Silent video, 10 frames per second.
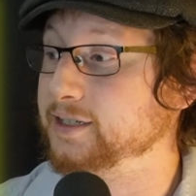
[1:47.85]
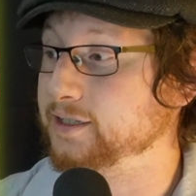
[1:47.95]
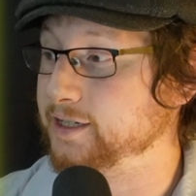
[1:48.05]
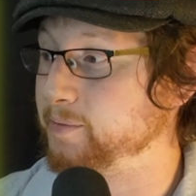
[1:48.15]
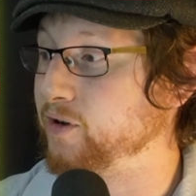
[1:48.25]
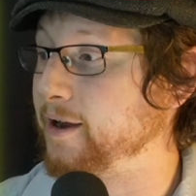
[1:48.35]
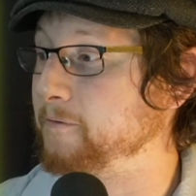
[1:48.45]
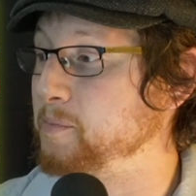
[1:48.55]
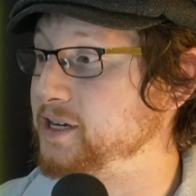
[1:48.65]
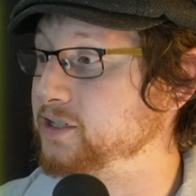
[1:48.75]
Democrat
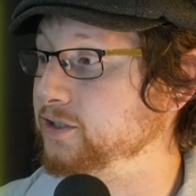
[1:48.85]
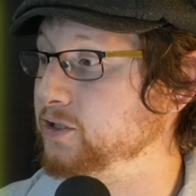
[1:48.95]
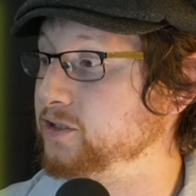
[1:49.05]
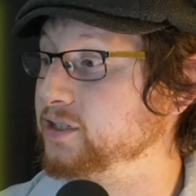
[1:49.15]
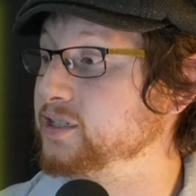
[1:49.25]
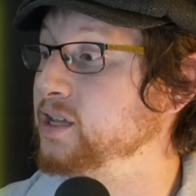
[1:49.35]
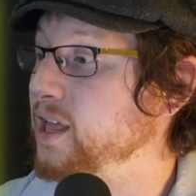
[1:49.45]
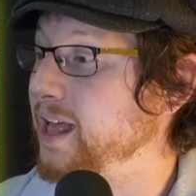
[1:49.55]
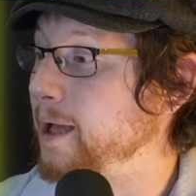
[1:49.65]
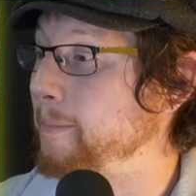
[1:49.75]
from Massachusetts,
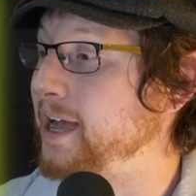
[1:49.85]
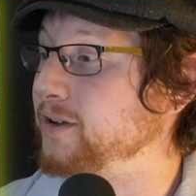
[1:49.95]
about